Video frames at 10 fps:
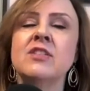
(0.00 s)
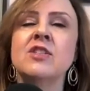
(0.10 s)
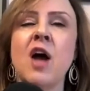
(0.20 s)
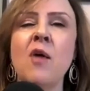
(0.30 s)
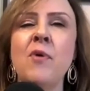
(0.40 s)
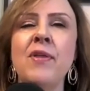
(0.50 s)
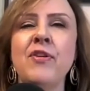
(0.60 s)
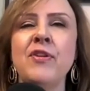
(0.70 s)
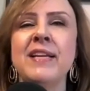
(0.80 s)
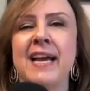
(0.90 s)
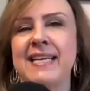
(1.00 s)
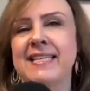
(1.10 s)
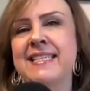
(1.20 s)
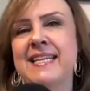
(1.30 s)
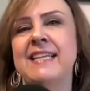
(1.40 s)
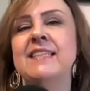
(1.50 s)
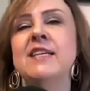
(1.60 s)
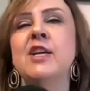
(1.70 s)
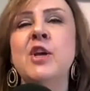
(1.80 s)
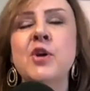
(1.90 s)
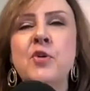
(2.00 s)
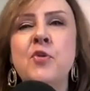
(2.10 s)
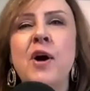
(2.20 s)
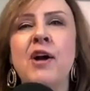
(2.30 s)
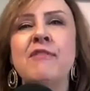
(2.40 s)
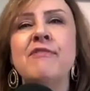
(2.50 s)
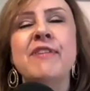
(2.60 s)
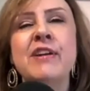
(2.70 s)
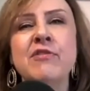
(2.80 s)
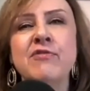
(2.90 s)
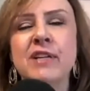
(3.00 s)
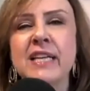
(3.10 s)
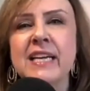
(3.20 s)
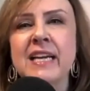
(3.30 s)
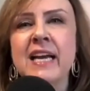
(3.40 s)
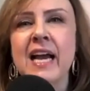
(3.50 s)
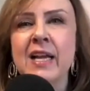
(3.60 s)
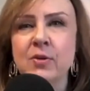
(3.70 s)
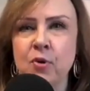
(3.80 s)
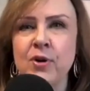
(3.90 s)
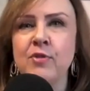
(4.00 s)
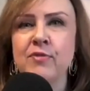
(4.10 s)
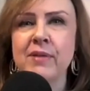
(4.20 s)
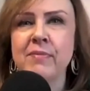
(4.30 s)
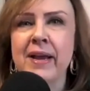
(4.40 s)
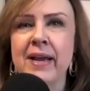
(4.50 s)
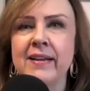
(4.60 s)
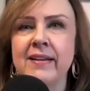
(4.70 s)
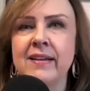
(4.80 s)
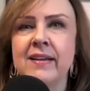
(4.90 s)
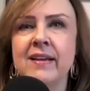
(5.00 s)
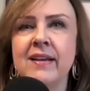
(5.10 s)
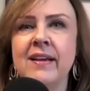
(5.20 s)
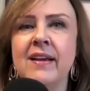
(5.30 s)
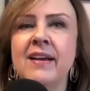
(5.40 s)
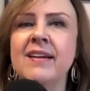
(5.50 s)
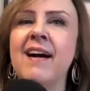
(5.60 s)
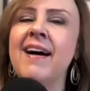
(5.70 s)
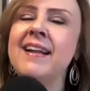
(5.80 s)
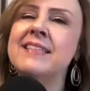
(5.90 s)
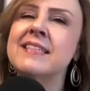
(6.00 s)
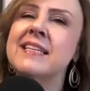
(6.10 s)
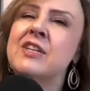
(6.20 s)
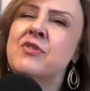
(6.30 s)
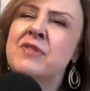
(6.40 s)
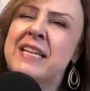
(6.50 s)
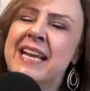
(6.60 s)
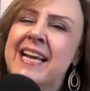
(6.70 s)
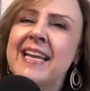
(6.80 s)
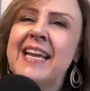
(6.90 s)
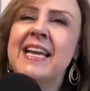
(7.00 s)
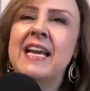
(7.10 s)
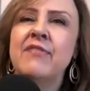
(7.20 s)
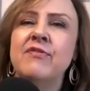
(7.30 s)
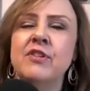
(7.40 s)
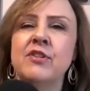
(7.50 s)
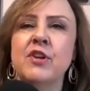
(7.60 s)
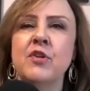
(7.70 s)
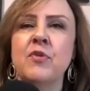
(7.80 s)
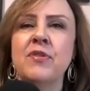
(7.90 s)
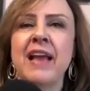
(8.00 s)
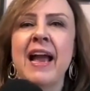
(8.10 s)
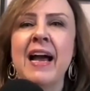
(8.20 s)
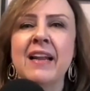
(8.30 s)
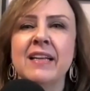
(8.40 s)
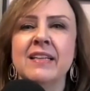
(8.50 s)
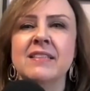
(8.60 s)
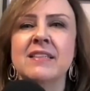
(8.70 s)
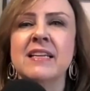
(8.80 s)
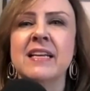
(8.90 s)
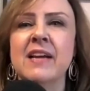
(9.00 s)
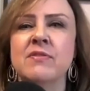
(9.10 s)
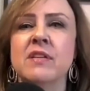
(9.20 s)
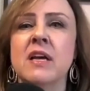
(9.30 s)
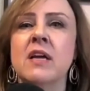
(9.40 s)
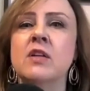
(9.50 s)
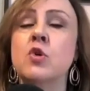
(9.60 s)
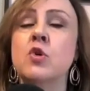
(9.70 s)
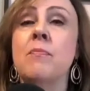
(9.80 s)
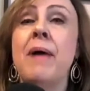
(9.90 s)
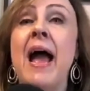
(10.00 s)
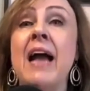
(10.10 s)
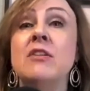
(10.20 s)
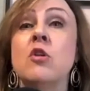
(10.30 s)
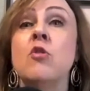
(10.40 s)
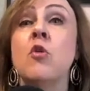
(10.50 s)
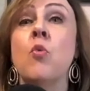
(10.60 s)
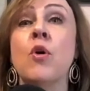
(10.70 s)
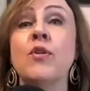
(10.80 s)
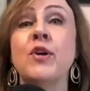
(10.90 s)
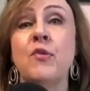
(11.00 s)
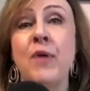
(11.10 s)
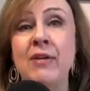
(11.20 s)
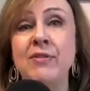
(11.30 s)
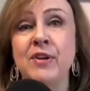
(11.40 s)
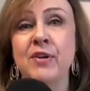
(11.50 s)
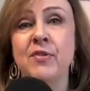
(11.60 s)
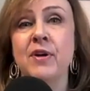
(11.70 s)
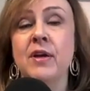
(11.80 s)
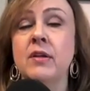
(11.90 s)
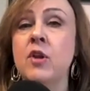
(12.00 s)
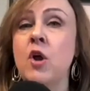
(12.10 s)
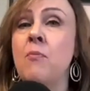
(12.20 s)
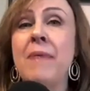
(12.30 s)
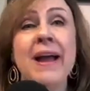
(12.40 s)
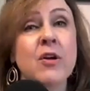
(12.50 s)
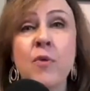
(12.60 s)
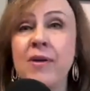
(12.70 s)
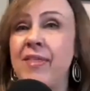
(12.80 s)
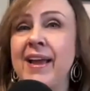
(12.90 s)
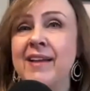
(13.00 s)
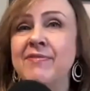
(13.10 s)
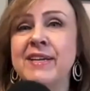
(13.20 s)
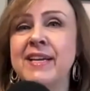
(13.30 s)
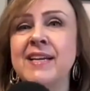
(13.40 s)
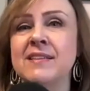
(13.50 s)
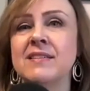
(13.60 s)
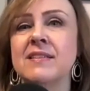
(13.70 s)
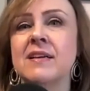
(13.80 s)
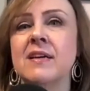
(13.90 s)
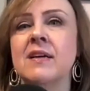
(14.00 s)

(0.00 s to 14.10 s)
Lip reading: Psalm 139 says, "You are fearfully and wonderfully made." God has uniquely gifted you with talents and gifts to impact the world around you, no matter what that gifting is.